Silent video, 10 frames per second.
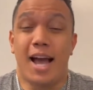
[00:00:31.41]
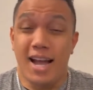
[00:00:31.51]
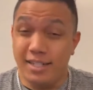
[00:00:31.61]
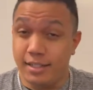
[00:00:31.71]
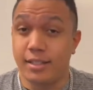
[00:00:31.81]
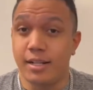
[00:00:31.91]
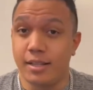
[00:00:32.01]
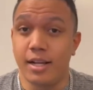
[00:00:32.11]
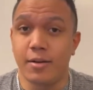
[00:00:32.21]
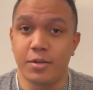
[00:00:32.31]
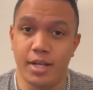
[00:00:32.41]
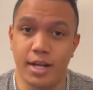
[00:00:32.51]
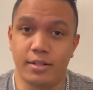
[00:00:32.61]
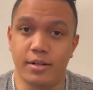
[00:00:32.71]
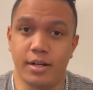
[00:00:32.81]
I just didn't think it was
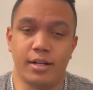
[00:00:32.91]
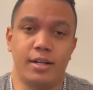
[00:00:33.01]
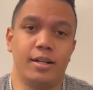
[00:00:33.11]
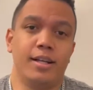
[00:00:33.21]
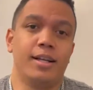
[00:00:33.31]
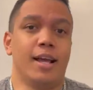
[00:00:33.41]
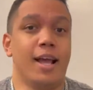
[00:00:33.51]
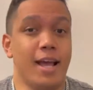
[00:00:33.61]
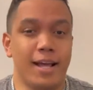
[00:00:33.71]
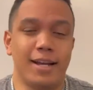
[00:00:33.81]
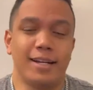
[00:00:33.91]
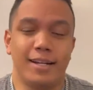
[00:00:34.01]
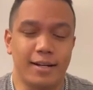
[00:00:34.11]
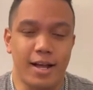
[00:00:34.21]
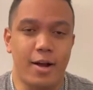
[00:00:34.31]
that good. And
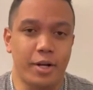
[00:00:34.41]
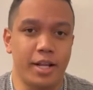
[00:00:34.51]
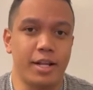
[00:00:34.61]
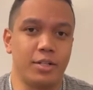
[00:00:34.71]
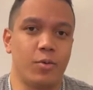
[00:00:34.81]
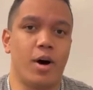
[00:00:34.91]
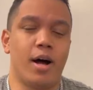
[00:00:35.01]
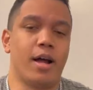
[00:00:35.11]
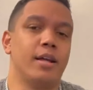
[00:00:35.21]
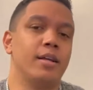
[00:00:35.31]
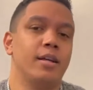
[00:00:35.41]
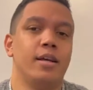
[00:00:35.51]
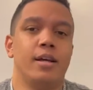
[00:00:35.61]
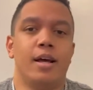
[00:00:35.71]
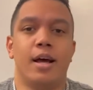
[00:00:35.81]
I'll get into why.
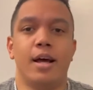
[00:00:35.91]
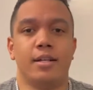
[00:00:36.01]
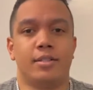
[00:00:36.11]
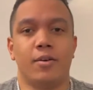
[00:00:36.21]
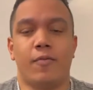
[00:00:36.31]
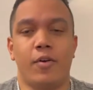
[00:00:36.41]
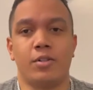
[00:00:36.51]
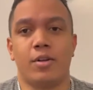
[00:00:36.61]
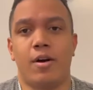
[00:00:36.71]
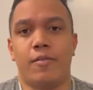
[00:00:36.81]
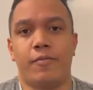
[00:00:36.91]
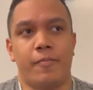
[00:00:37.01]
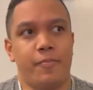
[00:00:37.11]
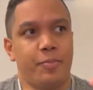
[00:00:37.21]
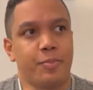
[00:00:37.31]
So first
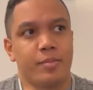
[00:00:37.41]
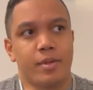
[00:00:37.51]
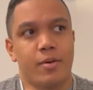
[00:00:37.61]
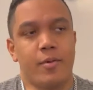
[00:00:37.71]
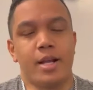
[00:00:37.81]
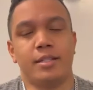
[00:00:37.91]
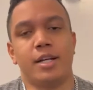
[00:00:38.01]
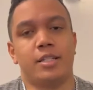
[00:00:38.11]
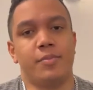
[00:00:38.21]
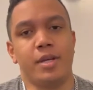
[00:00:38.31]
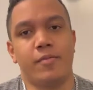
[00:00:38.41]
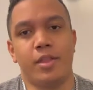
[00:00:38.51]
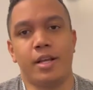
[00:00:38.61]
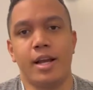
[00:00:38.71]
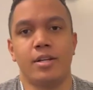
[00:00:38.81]
off, when I say I speak
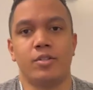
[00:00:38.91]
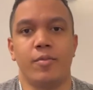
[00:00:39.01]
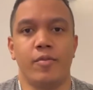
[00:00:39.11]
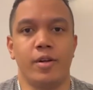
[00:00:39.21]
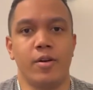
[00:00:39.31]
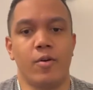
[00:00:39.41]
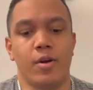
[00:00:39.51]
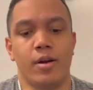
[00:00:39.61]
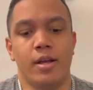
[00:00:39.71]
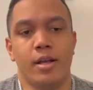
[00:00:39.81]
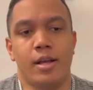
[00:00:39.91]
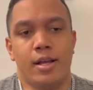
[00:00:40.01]
for the casual moviegoer,